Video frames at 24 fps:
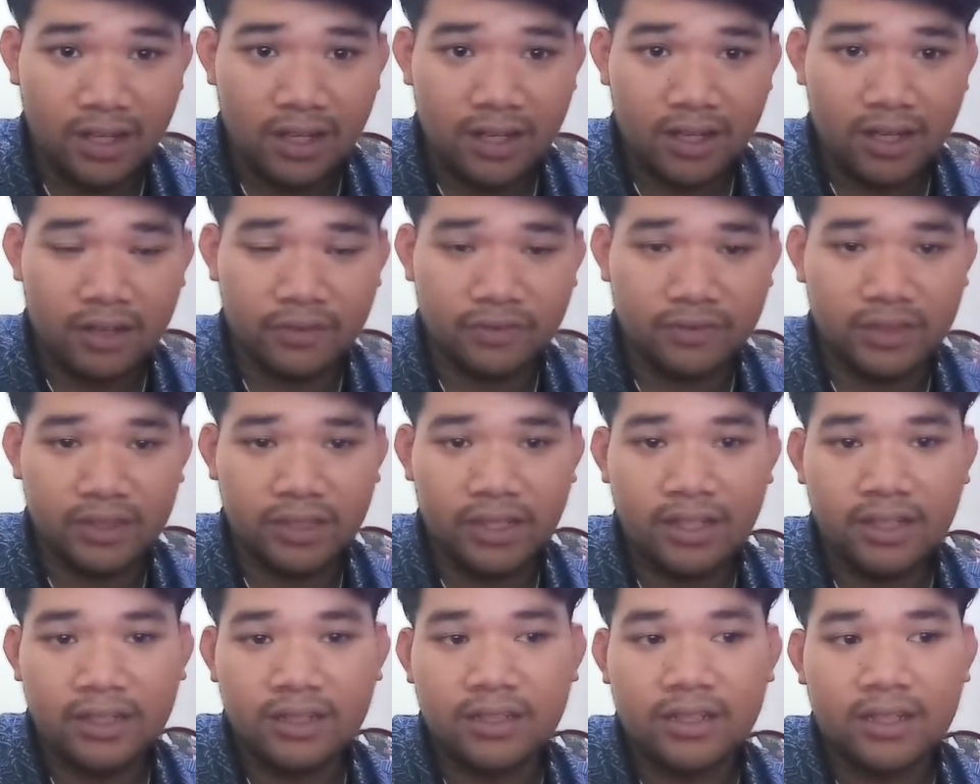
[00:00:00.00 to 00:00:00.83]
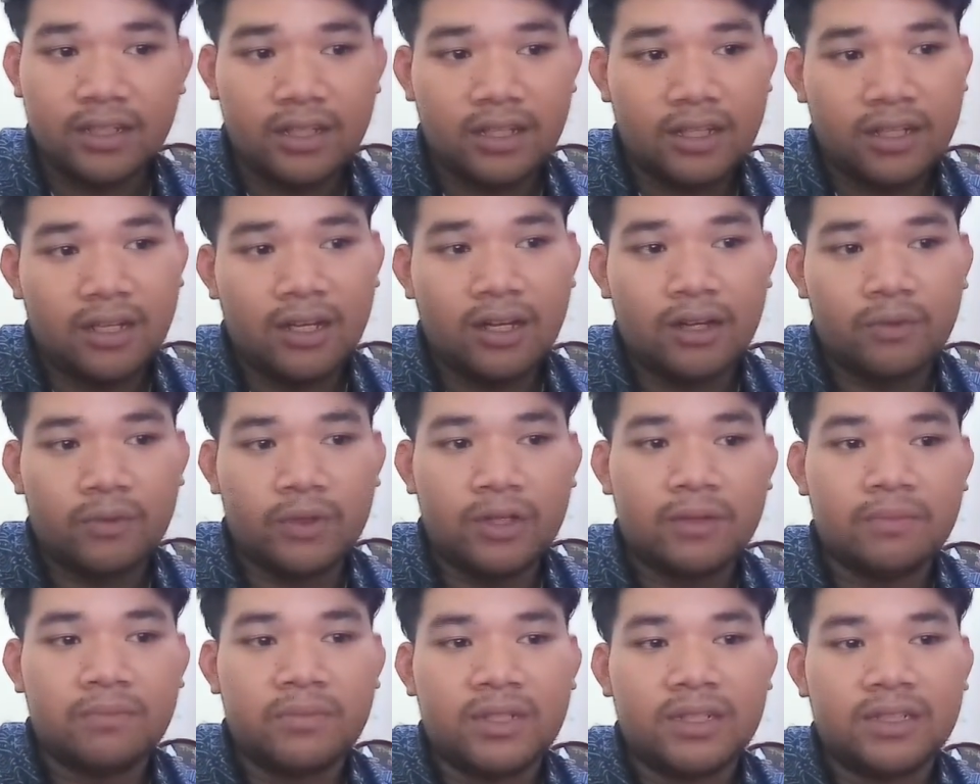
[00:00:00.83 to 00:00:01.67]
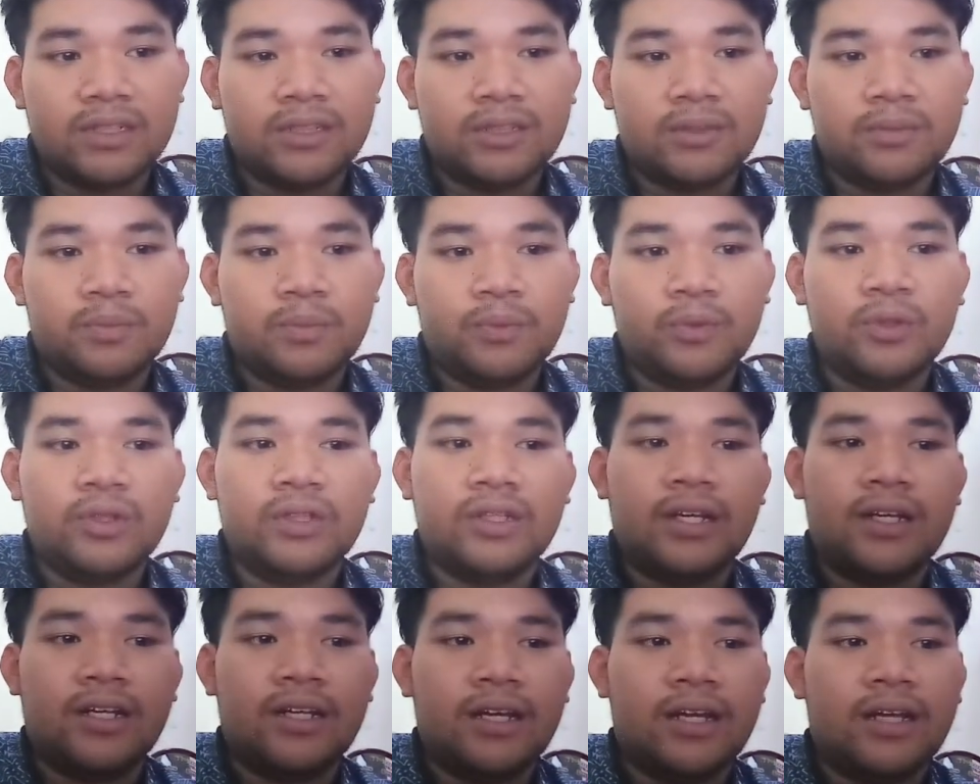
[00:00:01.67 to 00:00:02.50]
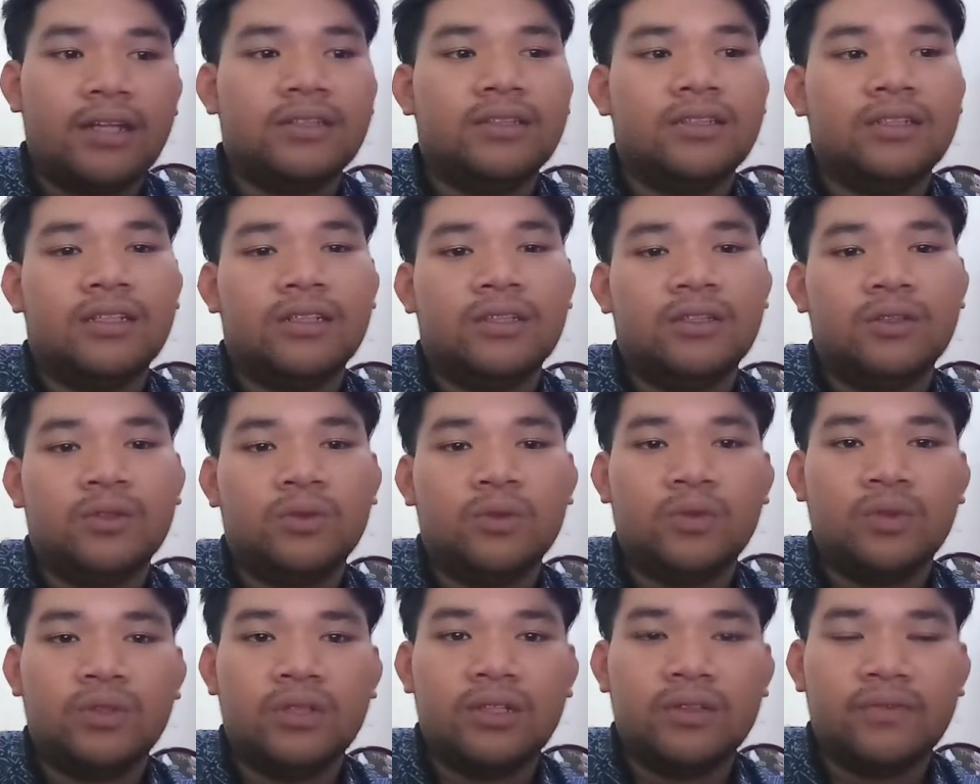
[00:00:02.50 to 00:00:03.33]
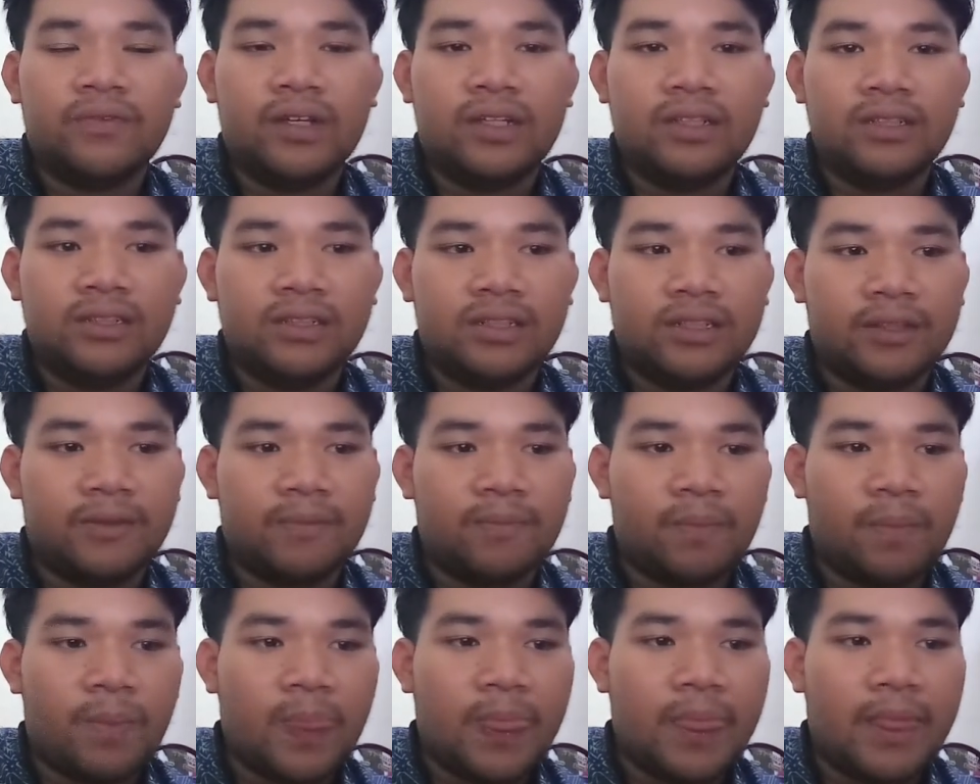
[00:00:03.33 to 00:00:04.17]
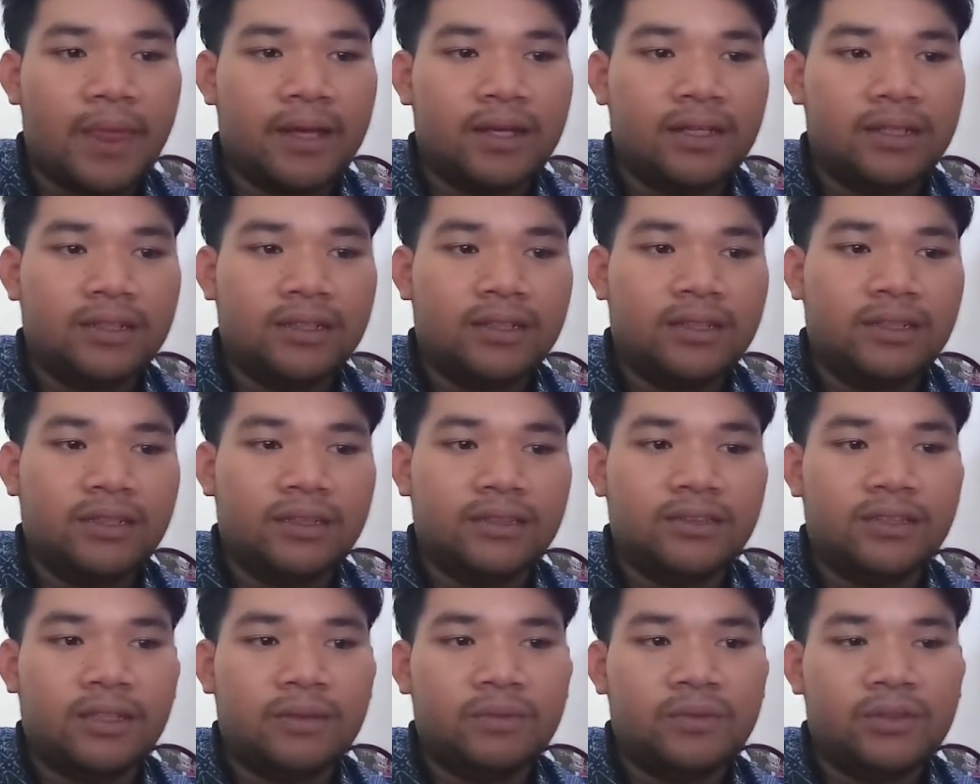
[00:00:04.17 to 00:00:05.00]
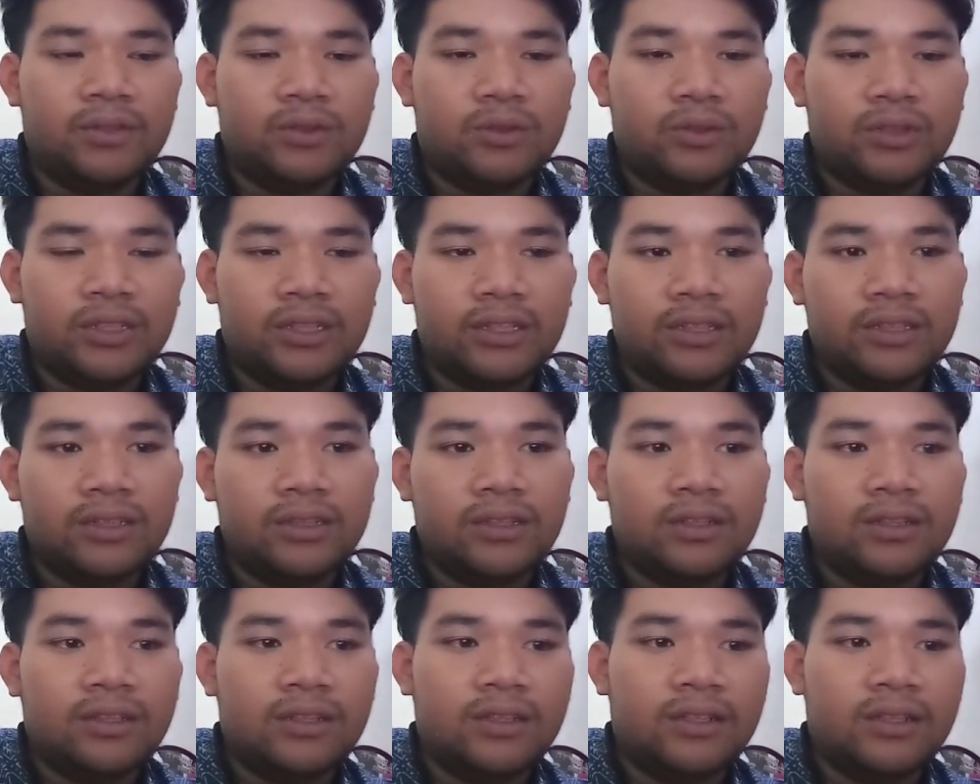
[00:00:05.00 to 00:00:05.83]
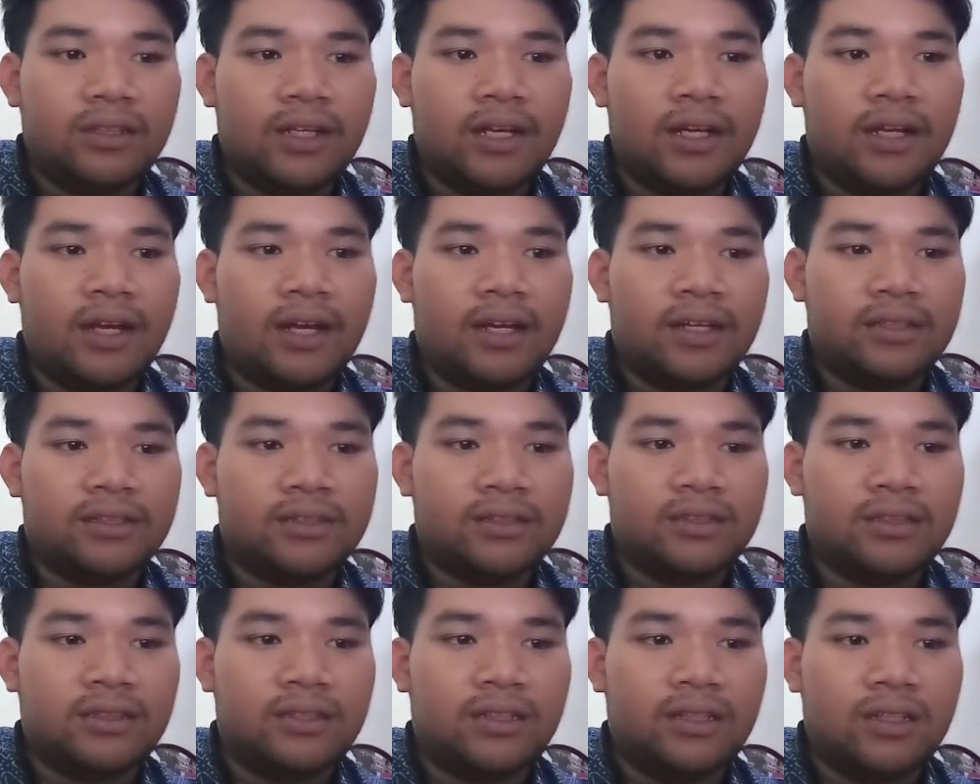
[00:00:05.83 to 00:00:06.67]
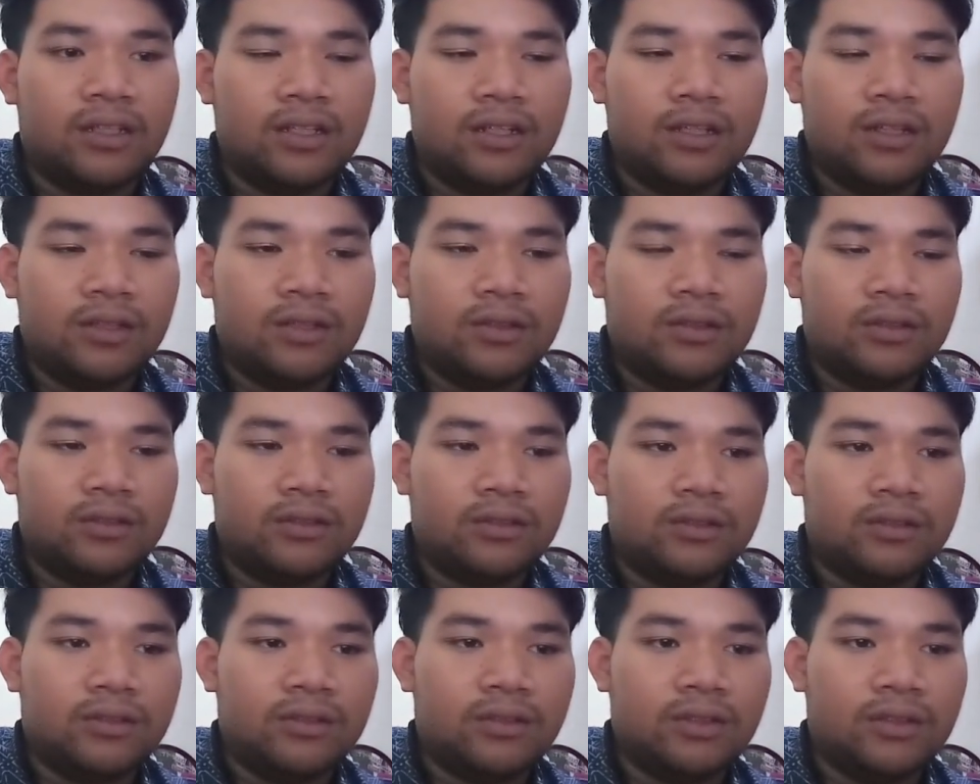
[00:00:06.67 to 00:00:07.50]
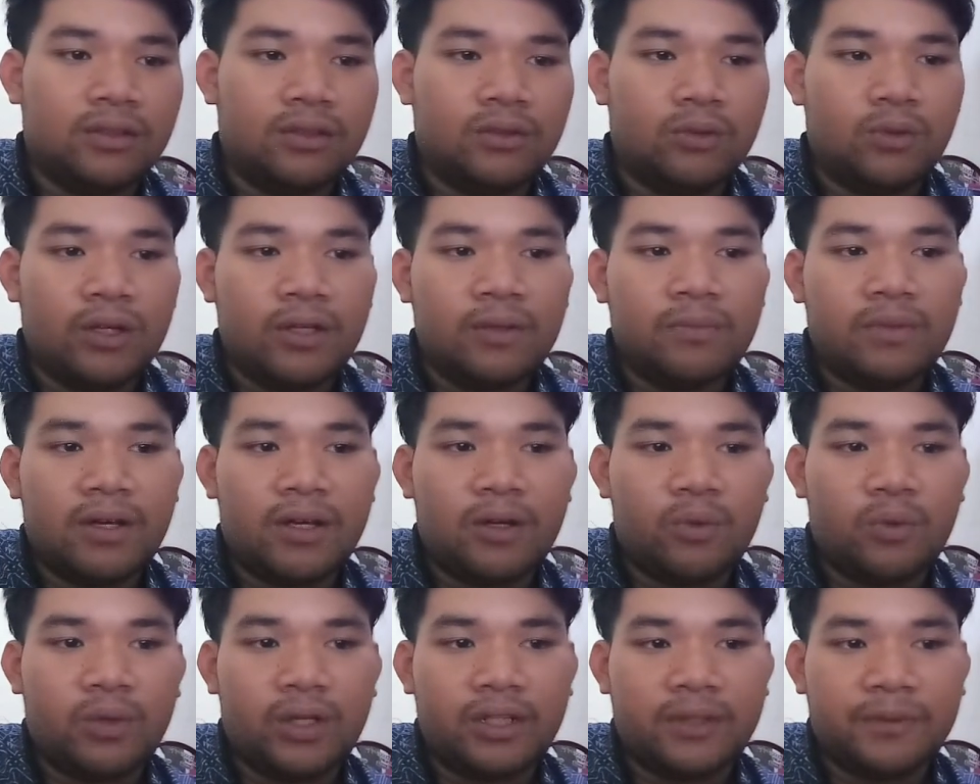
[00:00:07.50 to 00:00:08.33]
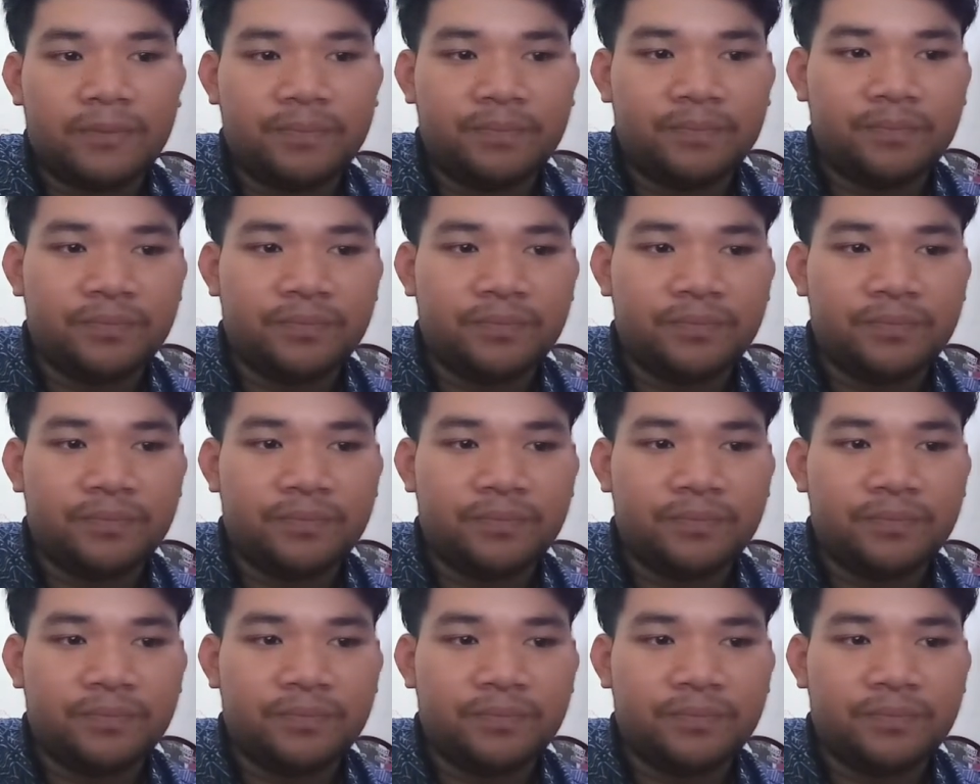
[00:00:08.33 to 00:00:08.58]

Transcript: After that, we must put that x into the function. Substitution that x one by one.